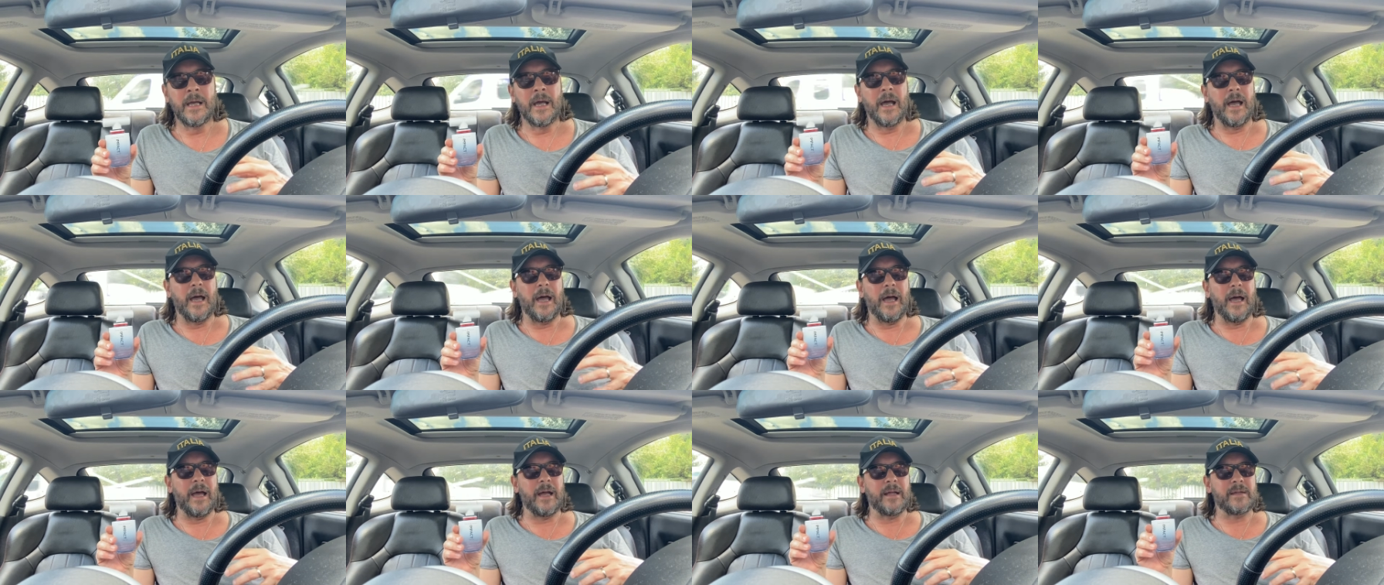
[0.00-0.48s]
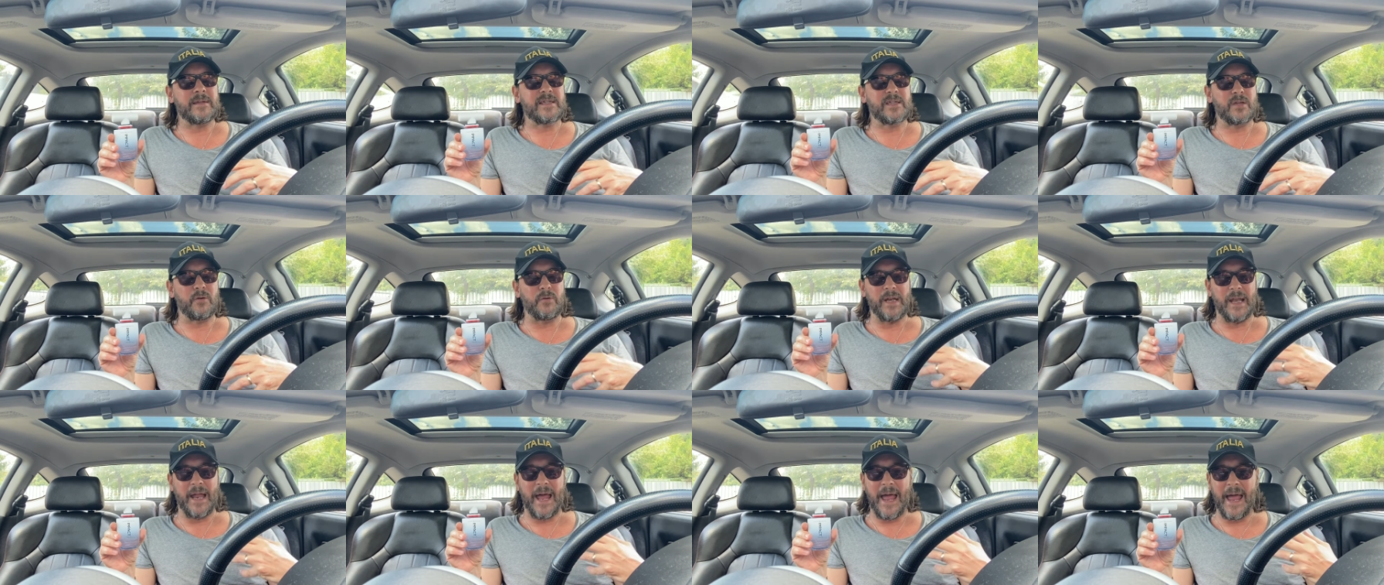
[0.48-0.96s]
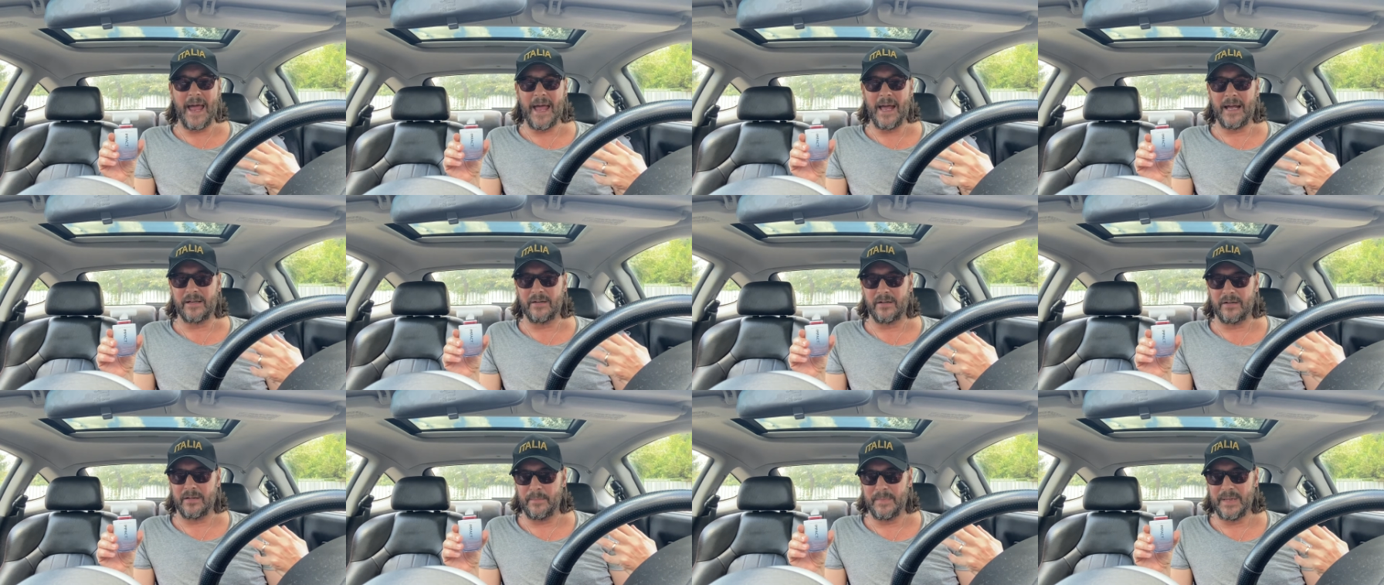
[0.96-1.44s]
and so it
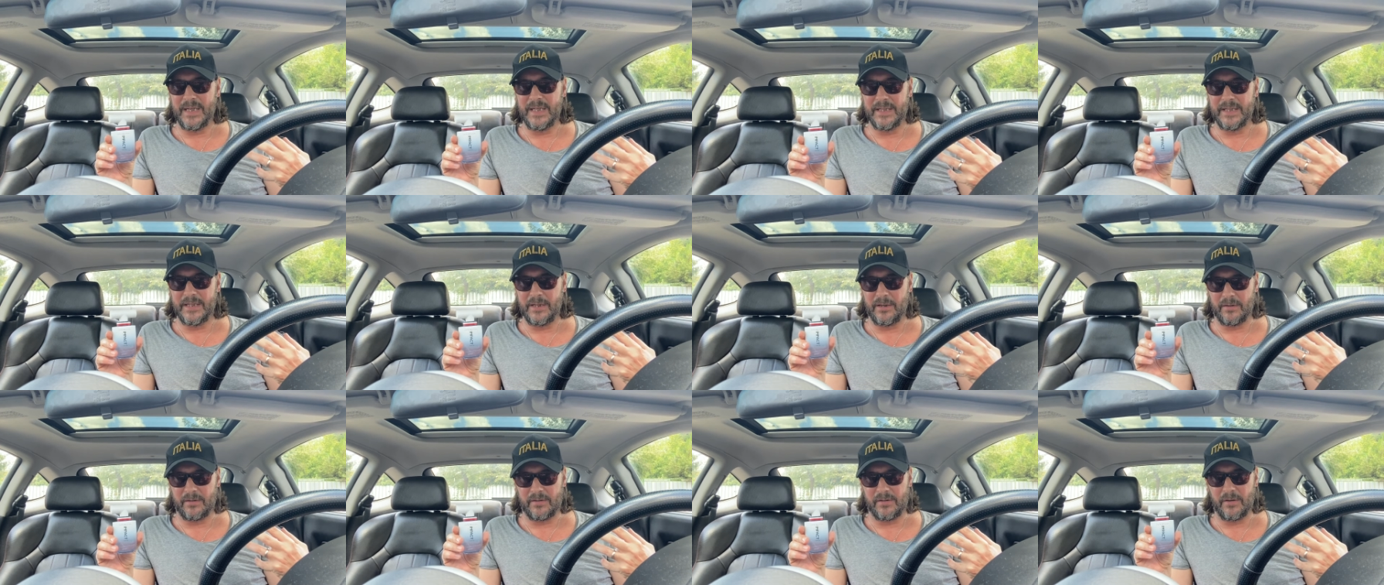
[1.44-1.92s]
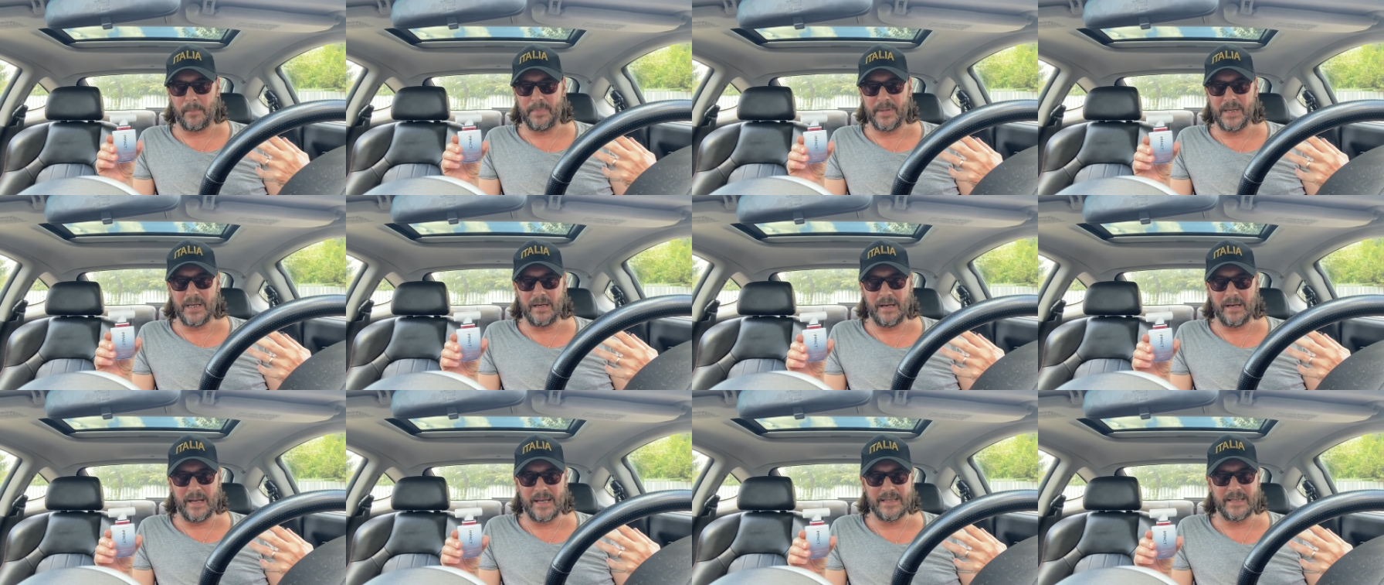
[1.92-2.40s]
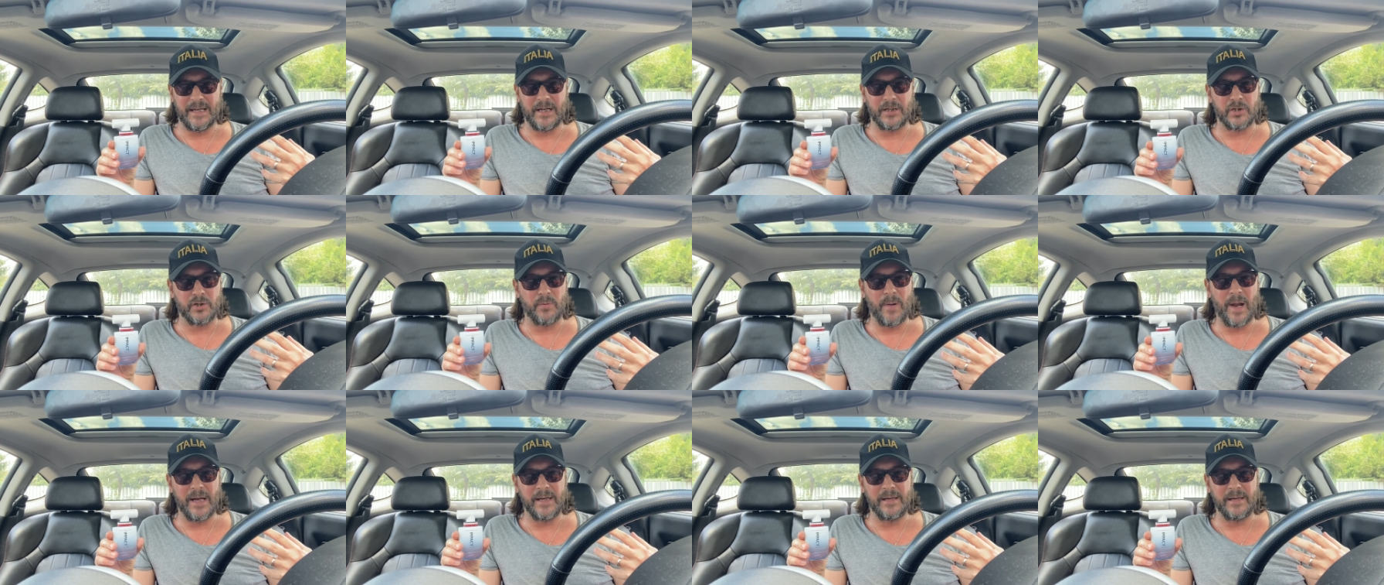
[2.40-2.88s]
had an immediate appeal as I
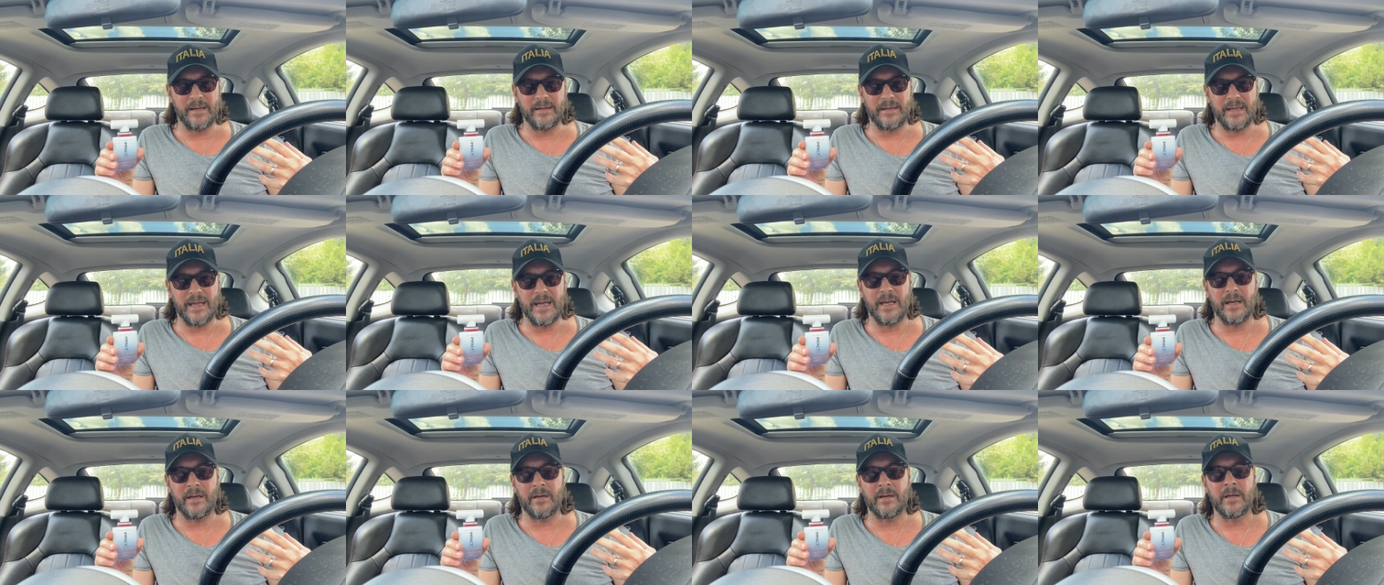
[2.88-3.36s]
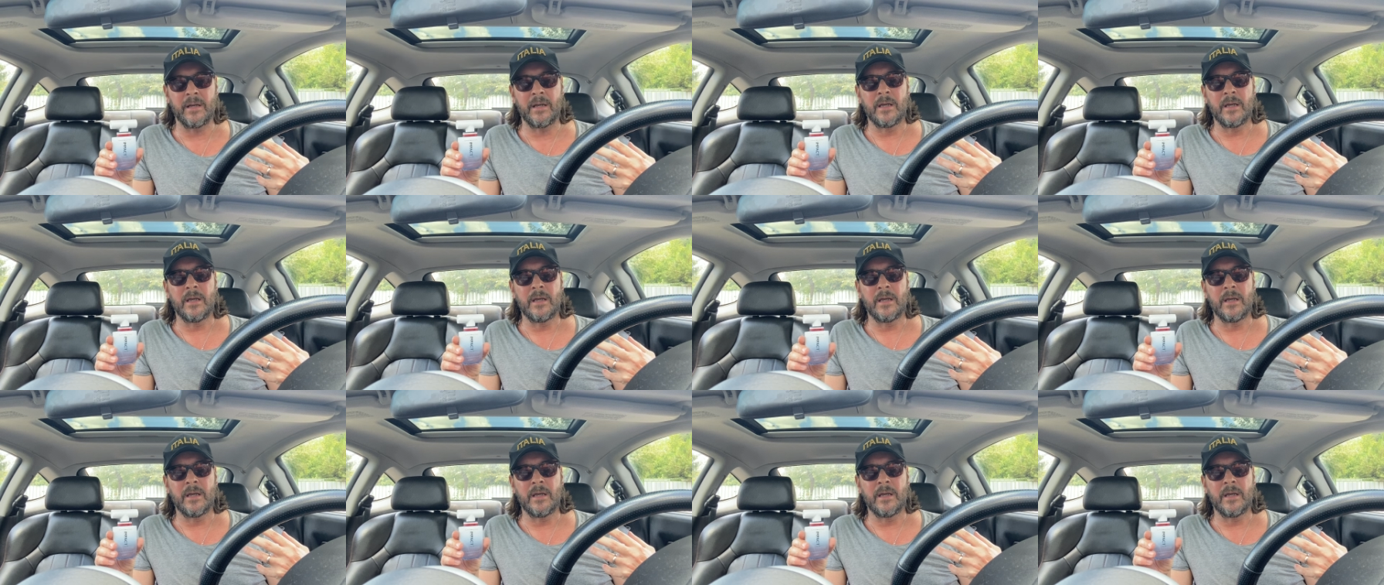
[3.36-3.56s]
tried it in